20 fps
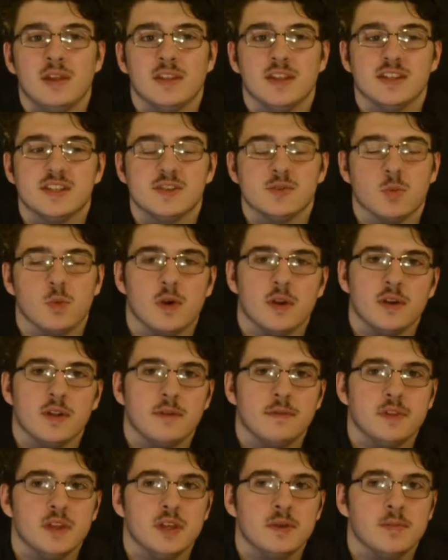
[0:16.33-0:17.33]
This is one
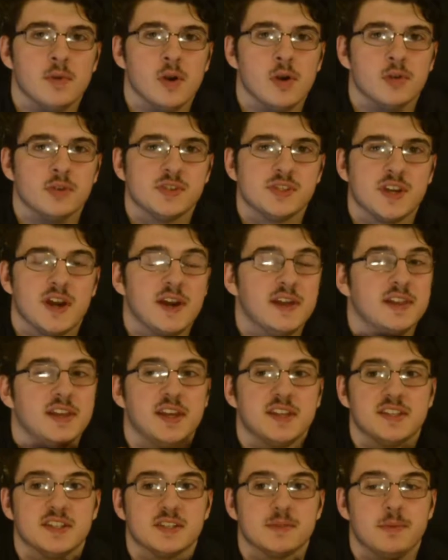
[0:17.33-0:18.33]
of the most highly
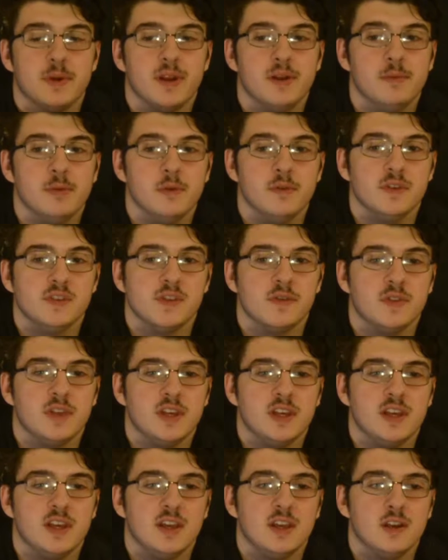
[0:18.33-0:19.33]
anticipated movies of
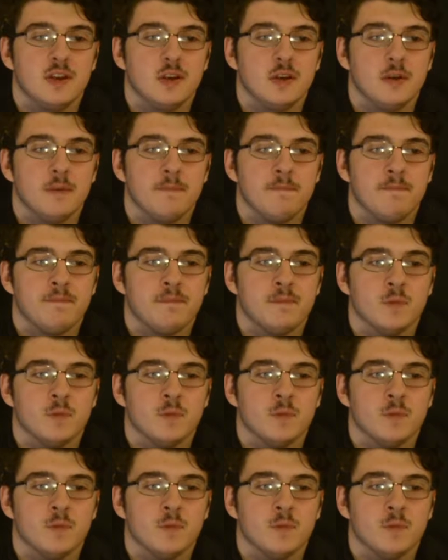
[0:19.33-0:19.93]
the year.